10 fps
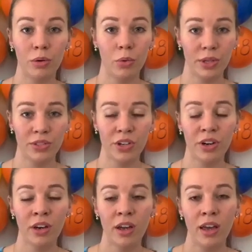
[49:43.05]

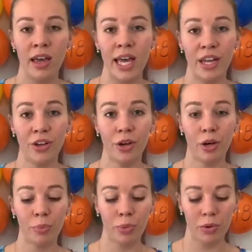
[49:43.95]
oyster, and
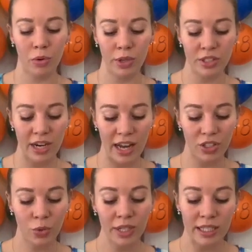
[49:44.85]
your oyster
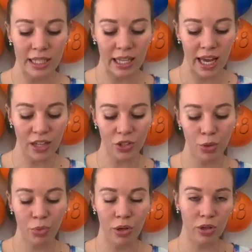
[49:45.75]
had twins and it had
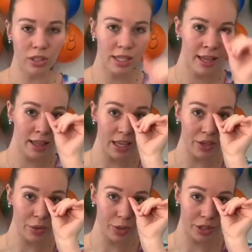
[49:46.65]
2 pearls, then
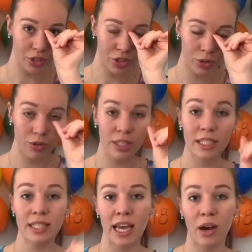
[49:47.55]
you could choose
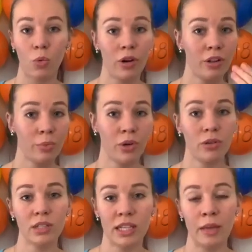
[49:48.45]
to set one of the
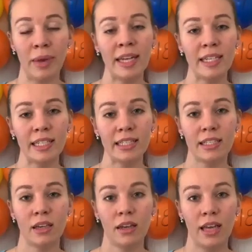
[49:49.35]
pearls in the
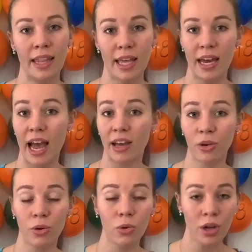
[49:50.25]
pendant and then I
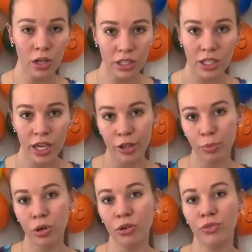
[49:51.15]
could hold on to the other
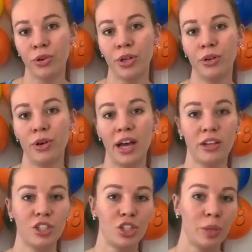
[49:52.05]
pearl for you. I
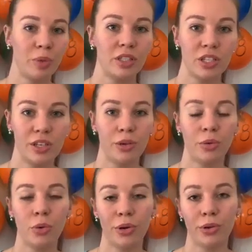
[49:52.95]
could ship it to
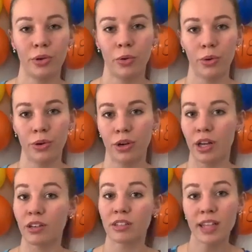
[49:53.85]
you, or you could order
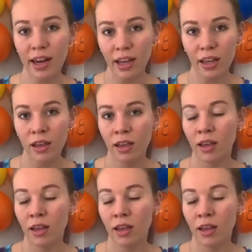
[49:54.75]
another setting